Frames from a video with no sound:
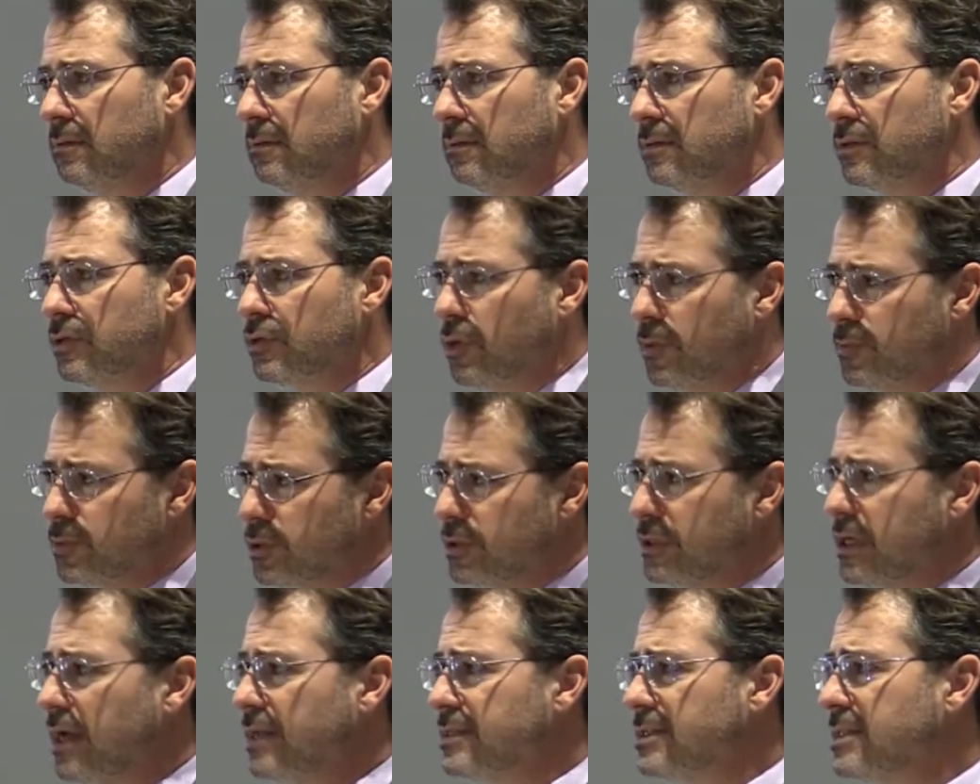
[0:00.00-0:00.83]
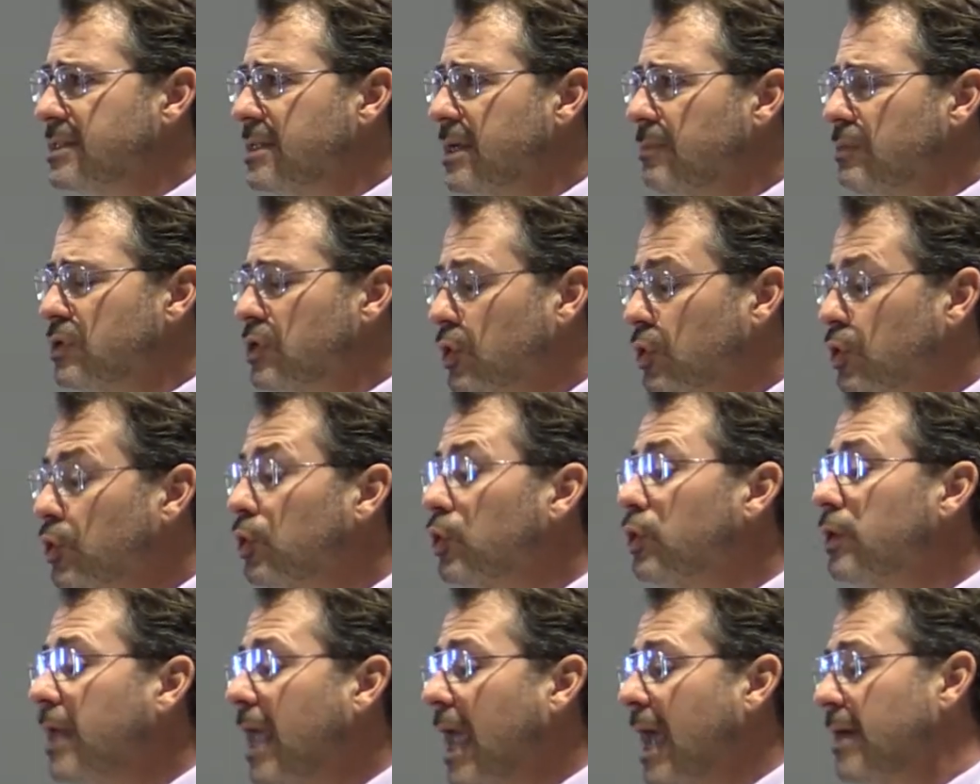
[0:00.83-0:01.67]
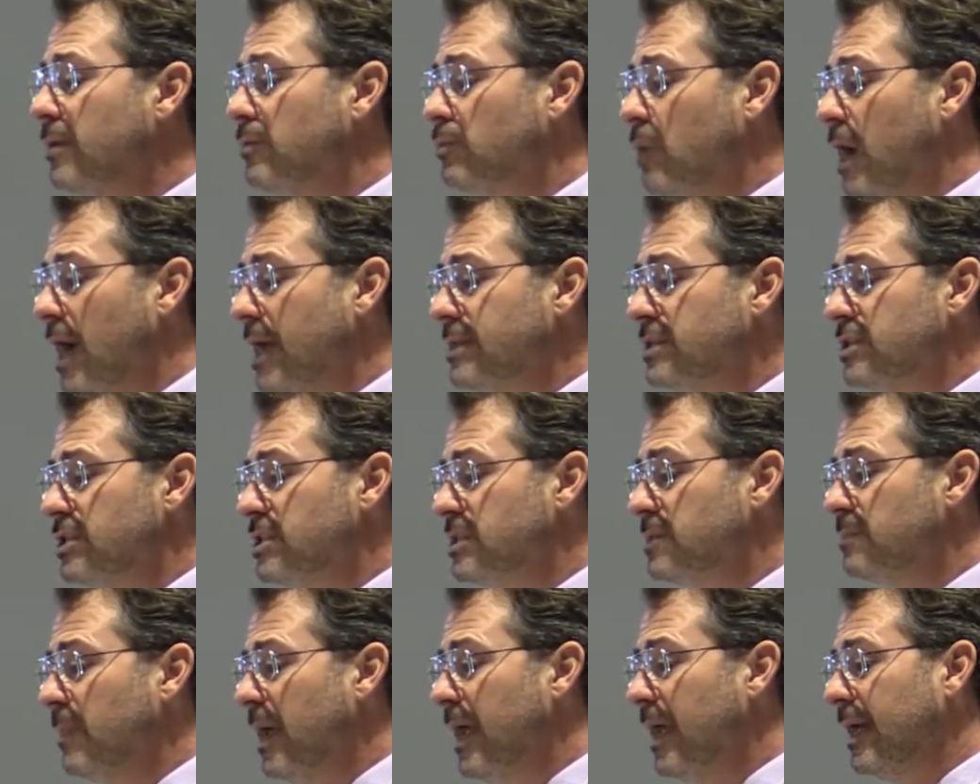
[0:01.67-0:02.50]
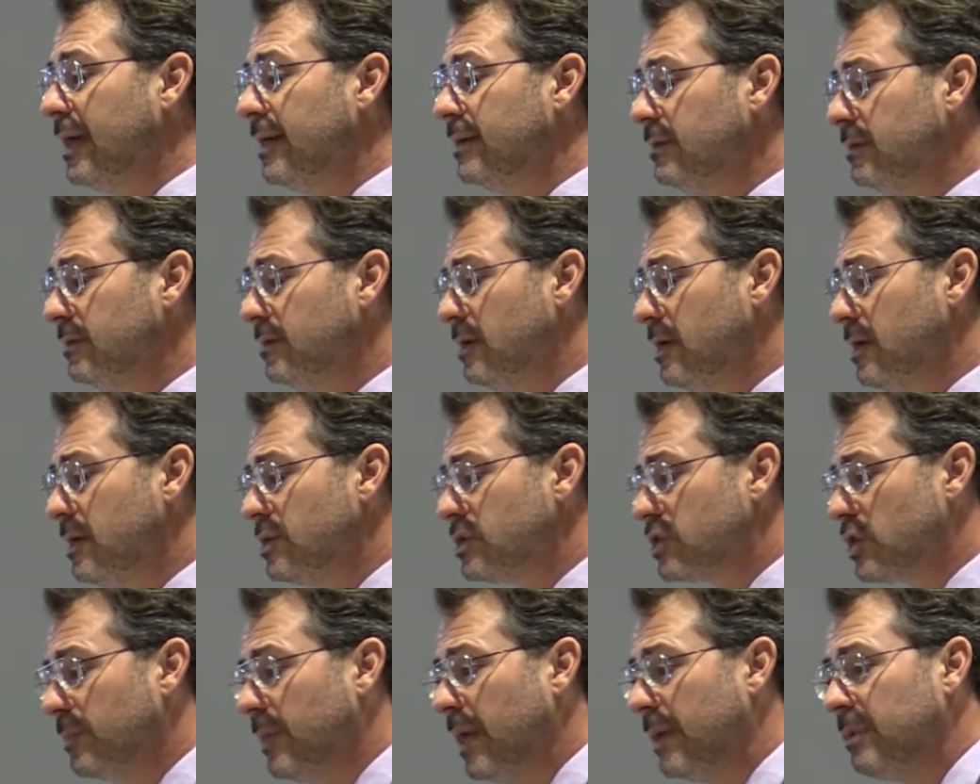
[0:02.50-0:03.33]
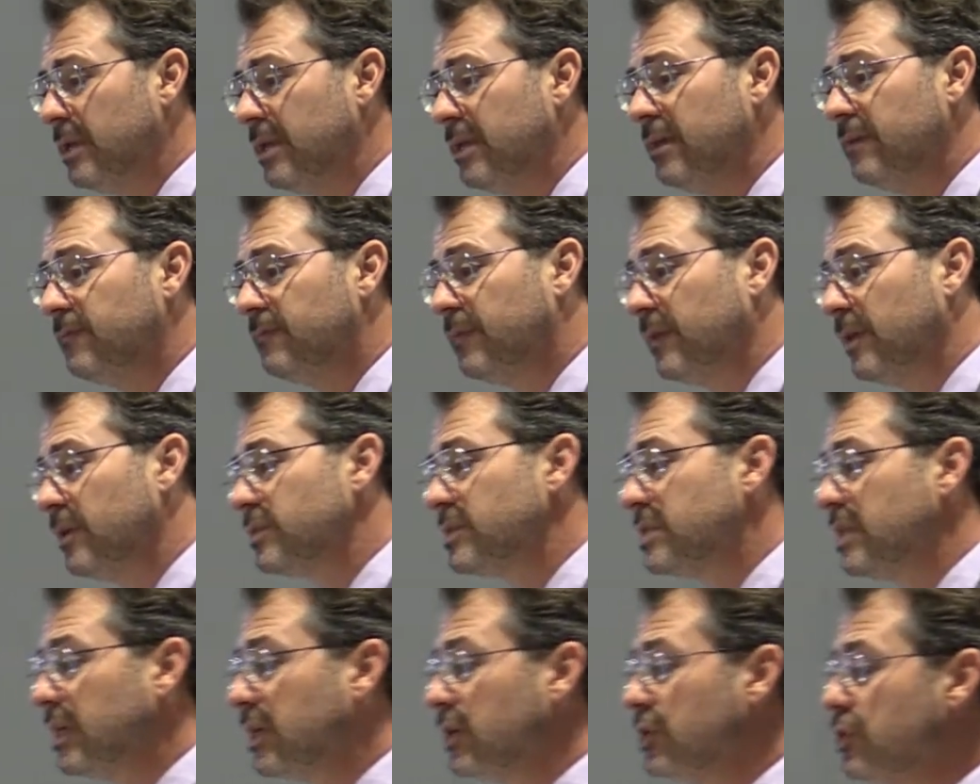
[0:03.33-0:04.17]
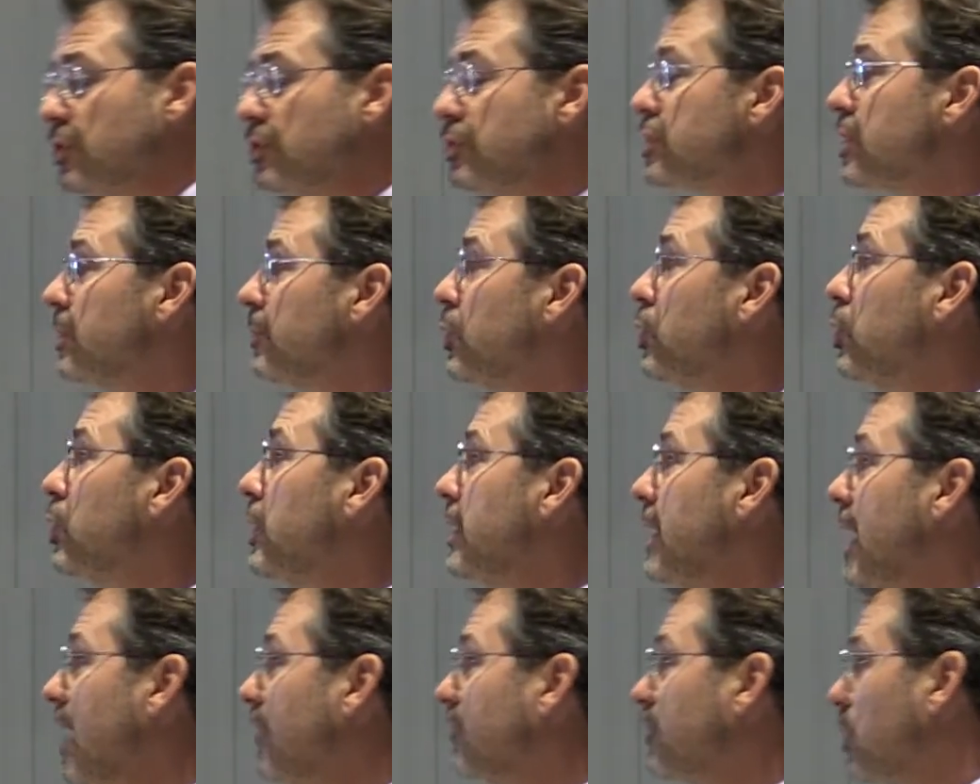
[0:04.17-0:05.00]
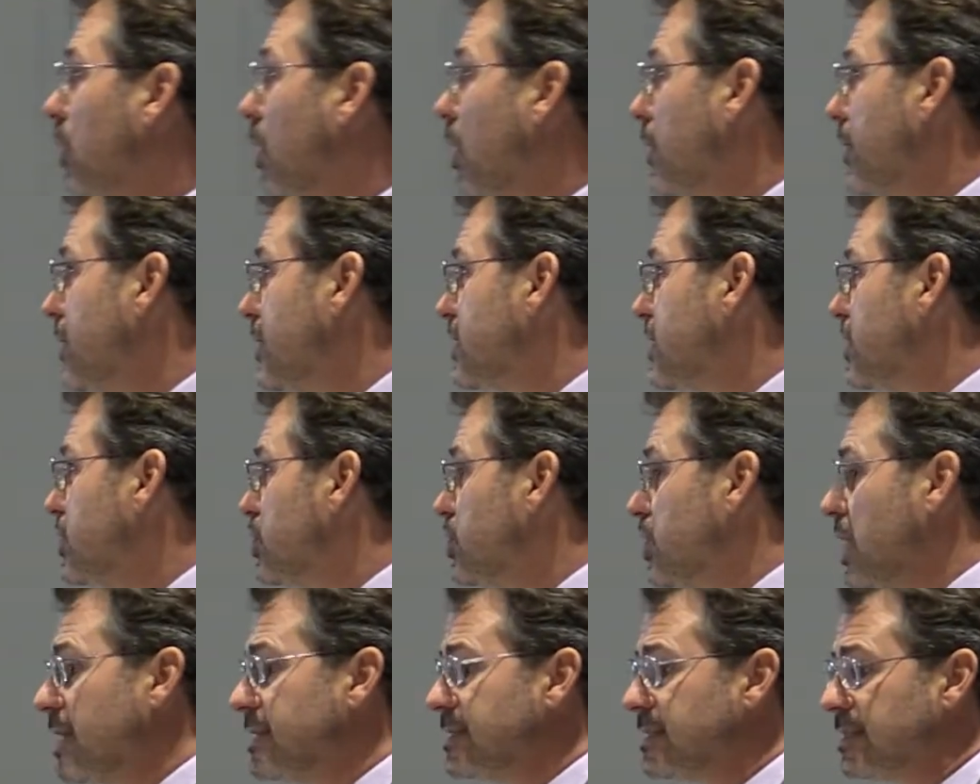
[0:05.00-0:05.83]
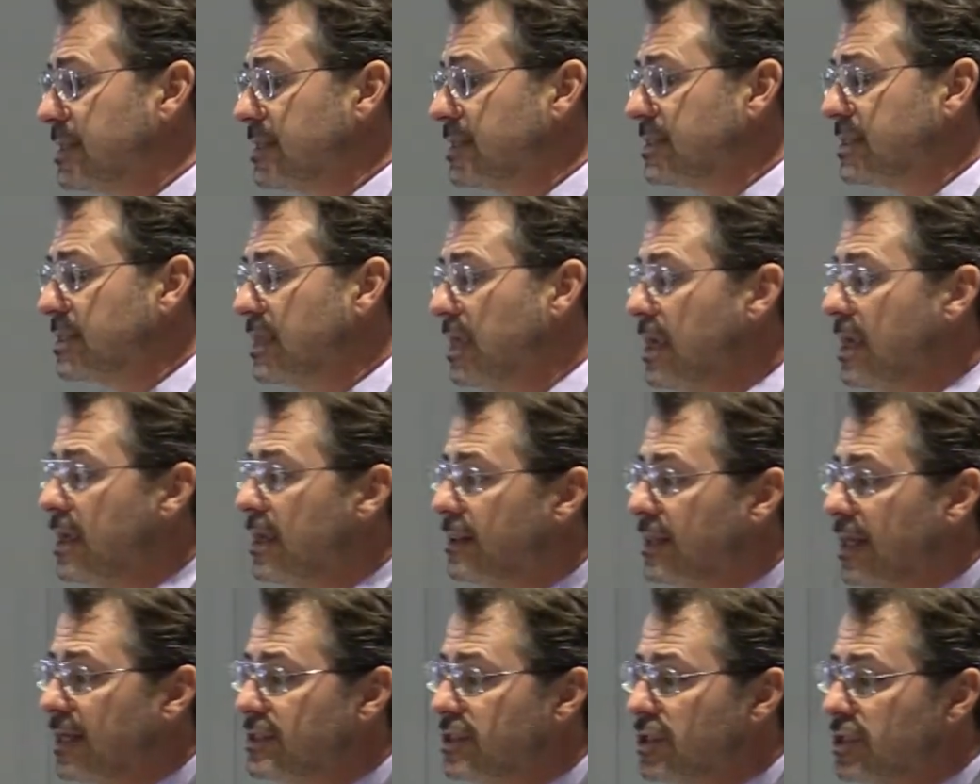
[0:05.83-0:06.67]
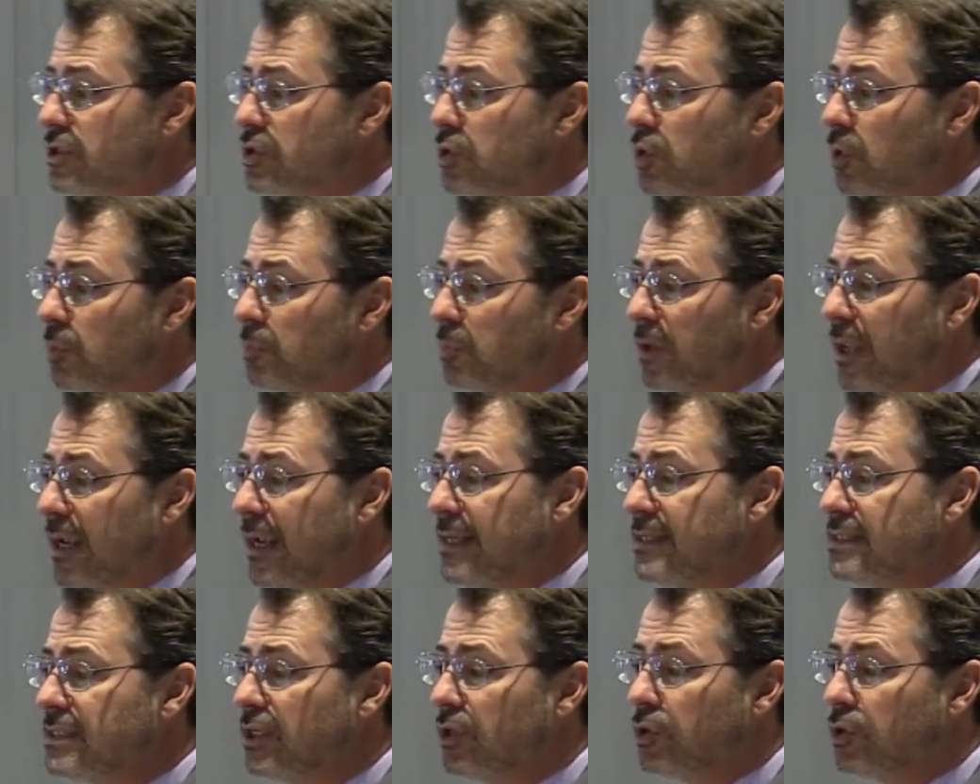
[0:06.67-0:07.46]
Scripture tells us he was a good and righteous man, so maybe he feels he could do some good after all this injustice that just took place.